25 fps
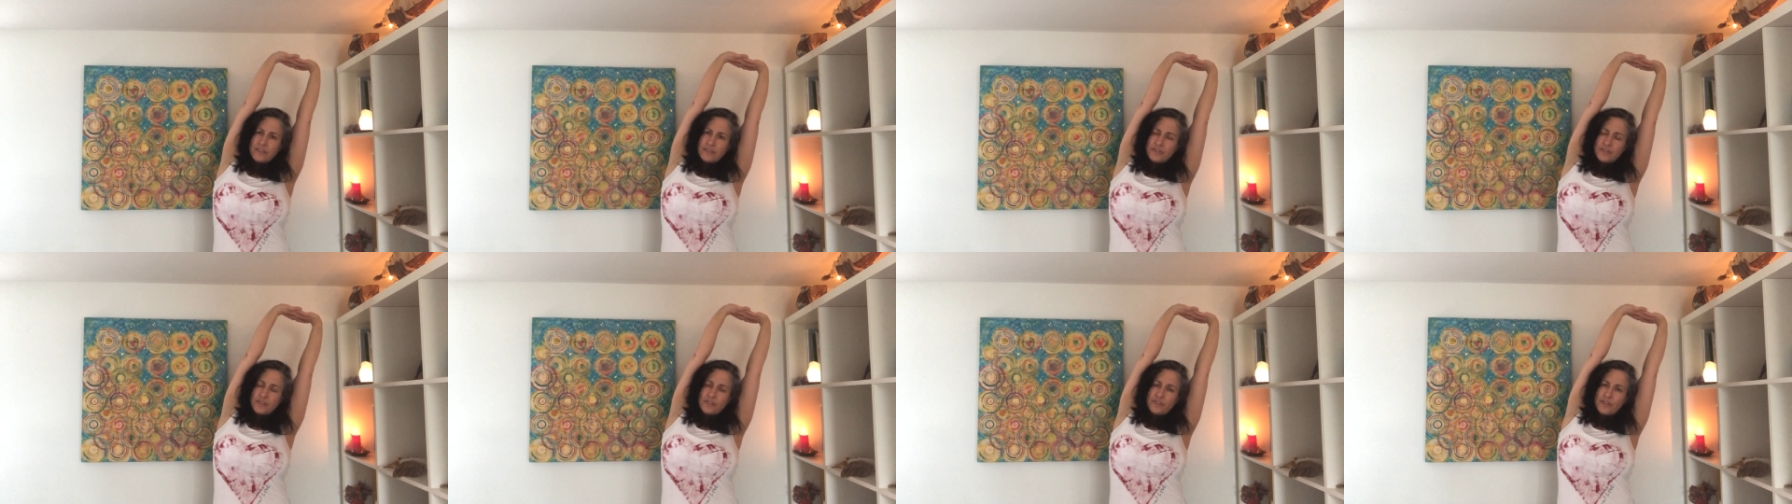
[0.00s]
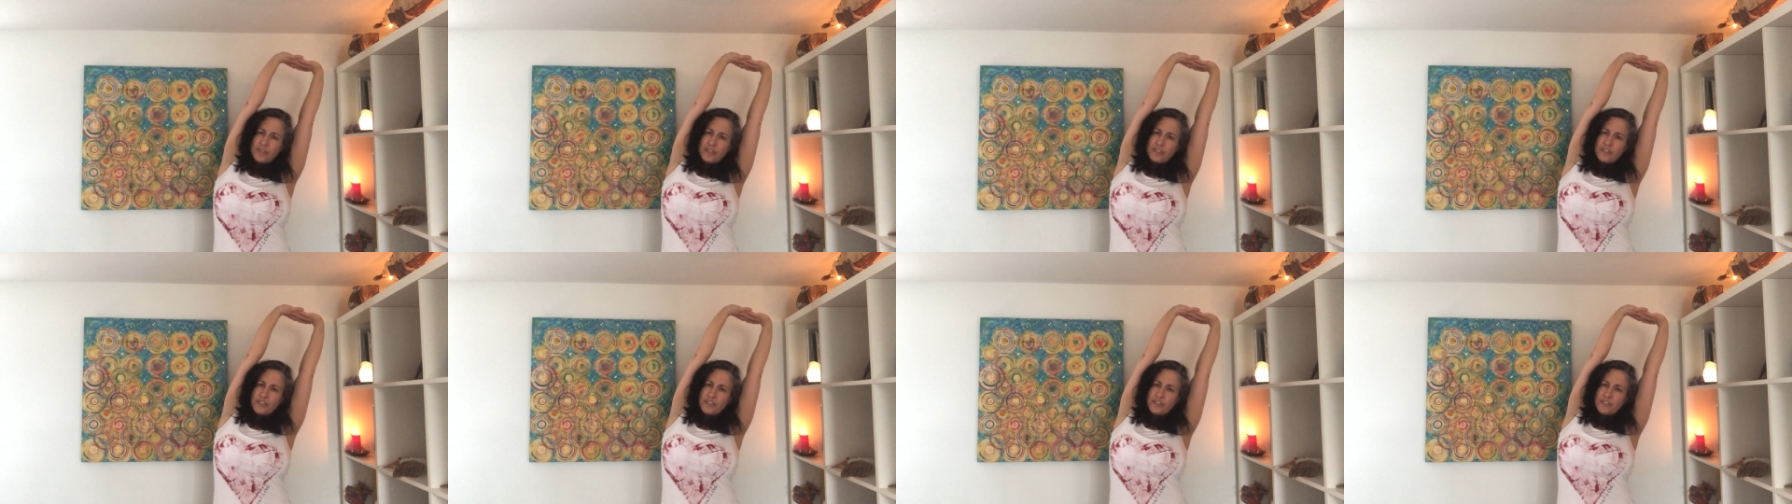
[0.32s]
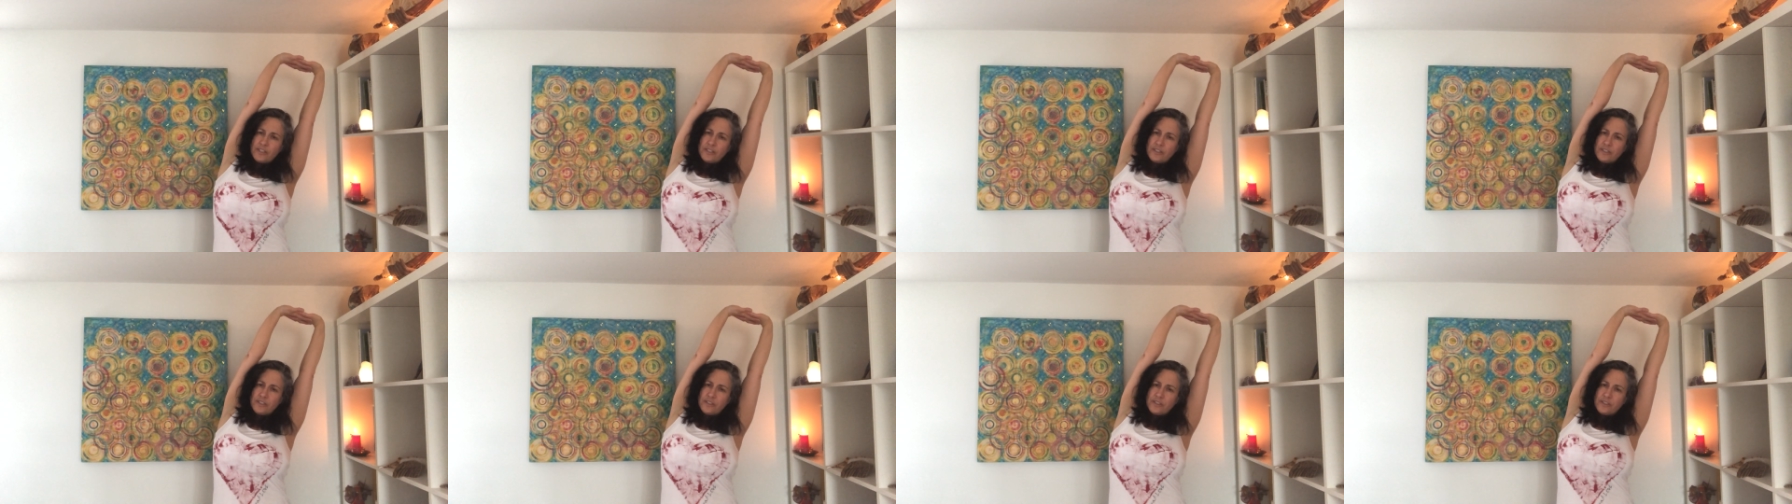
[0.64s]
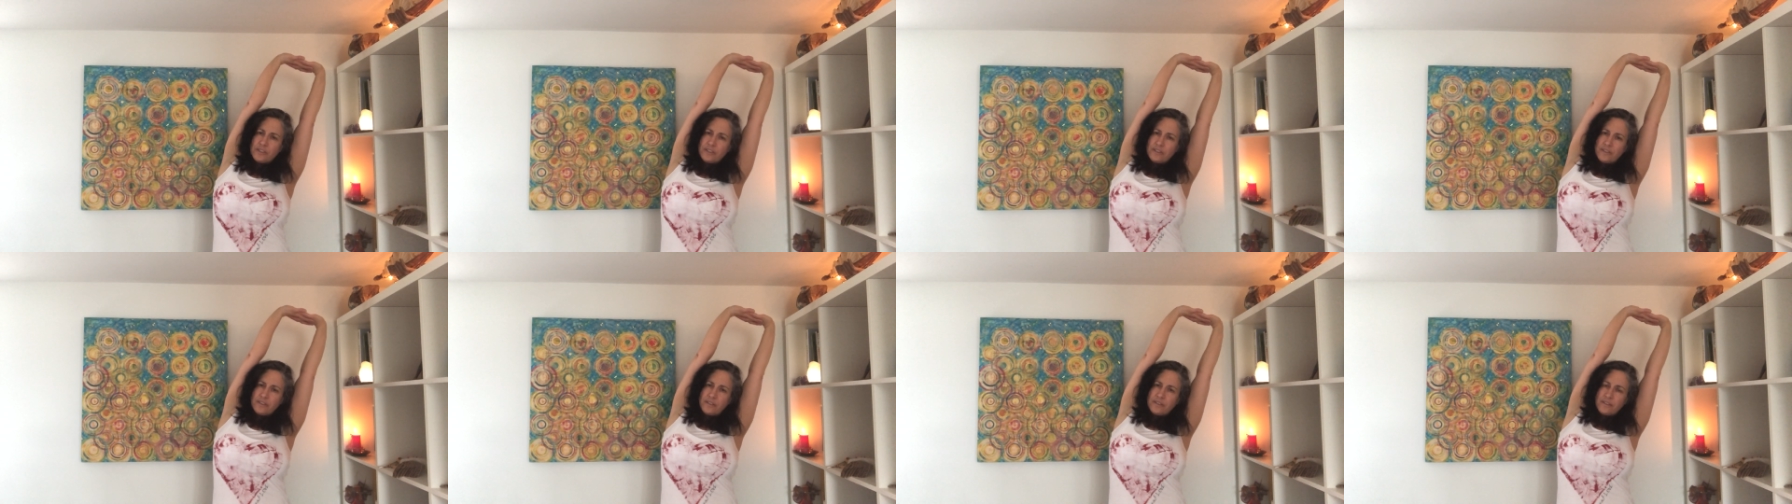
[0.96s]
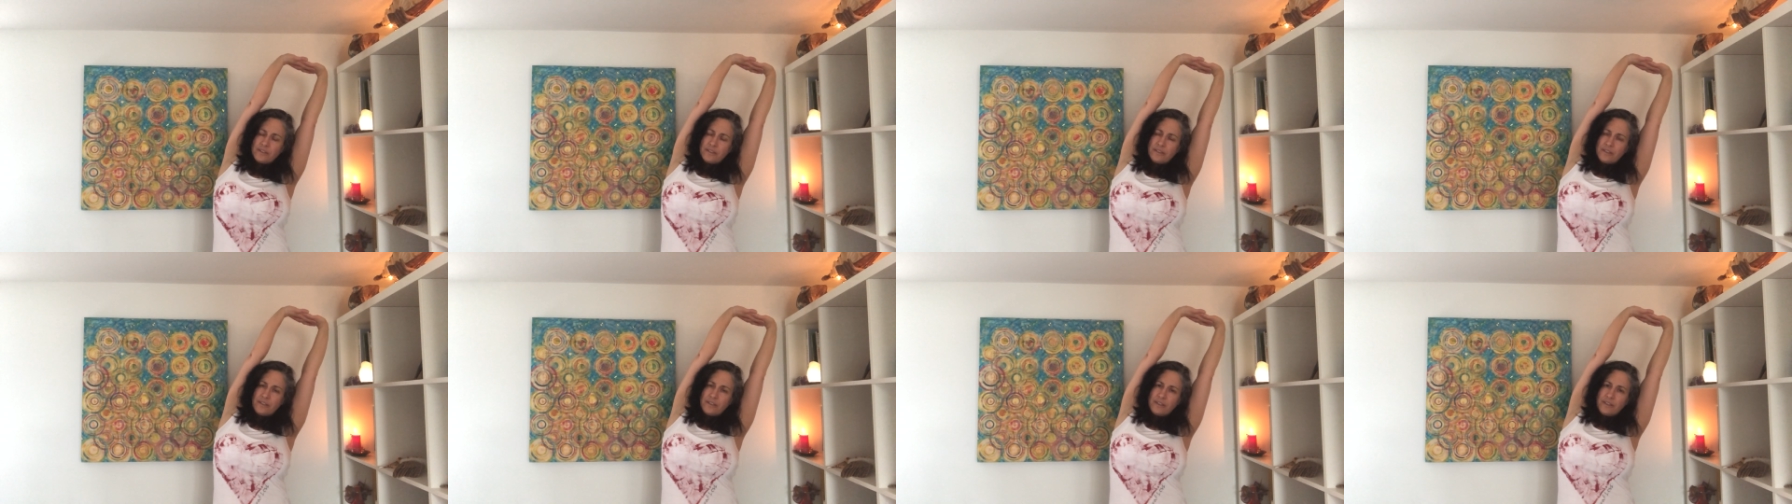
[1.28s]
stretch.
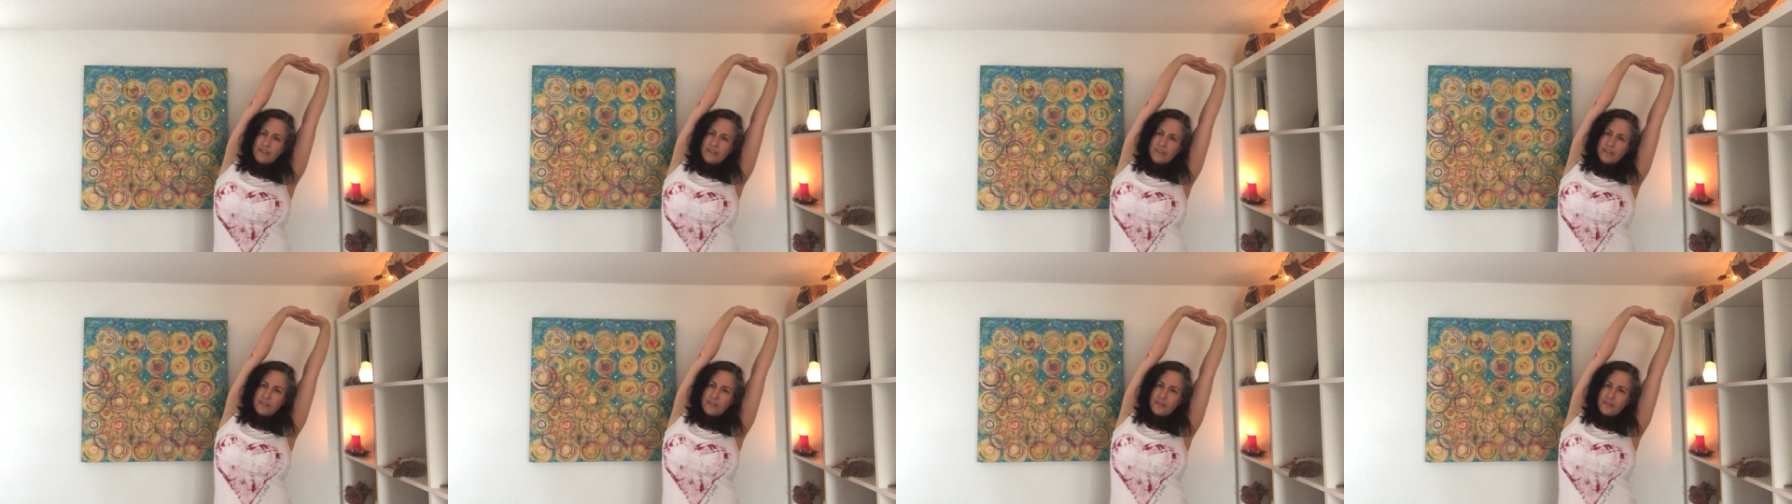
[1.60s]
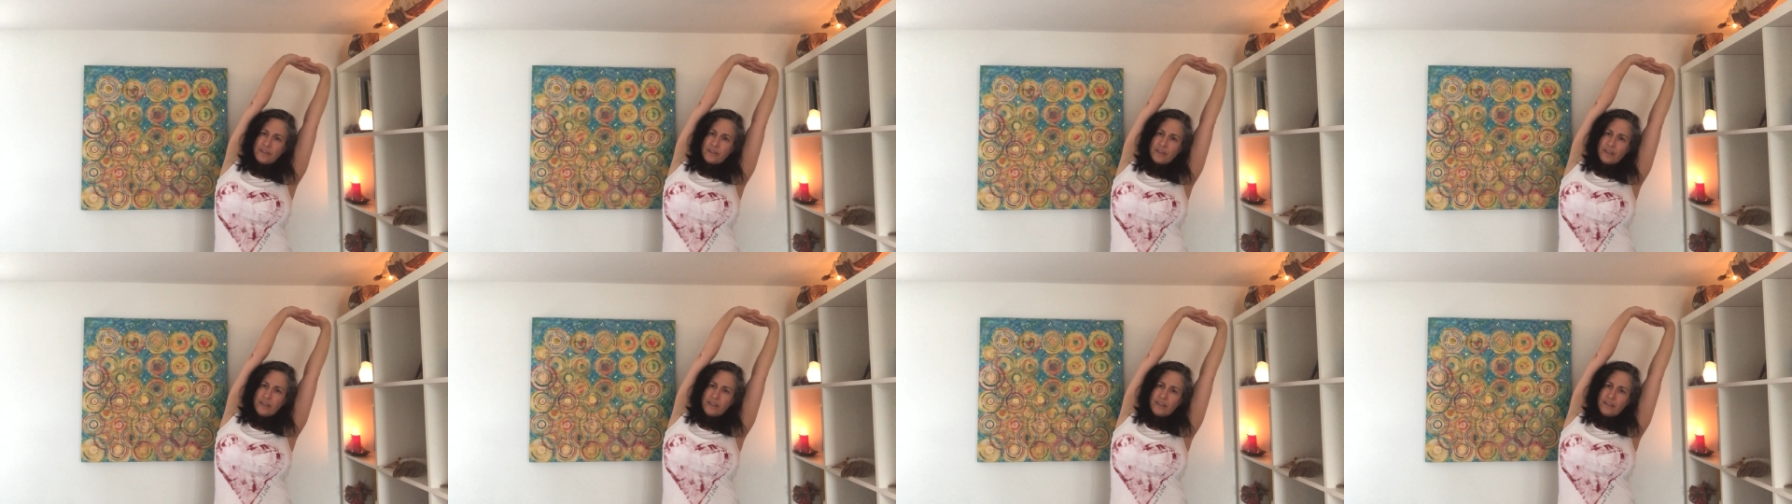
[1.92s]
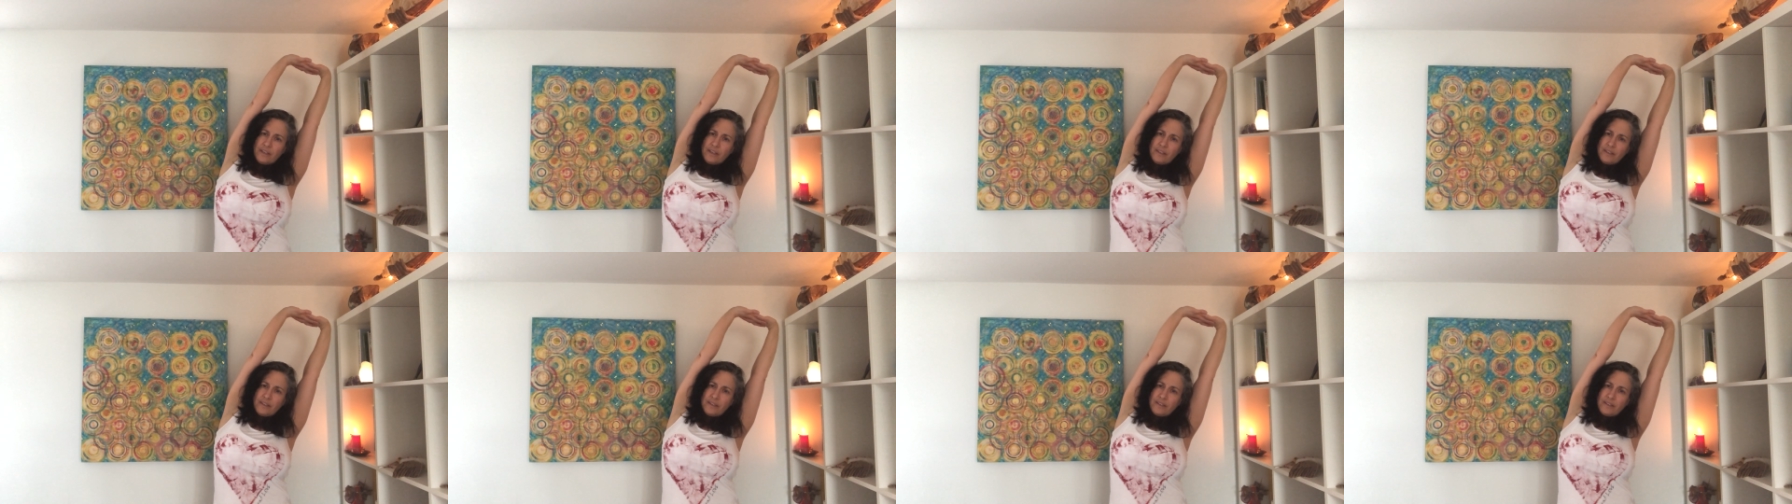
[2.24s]
Okay?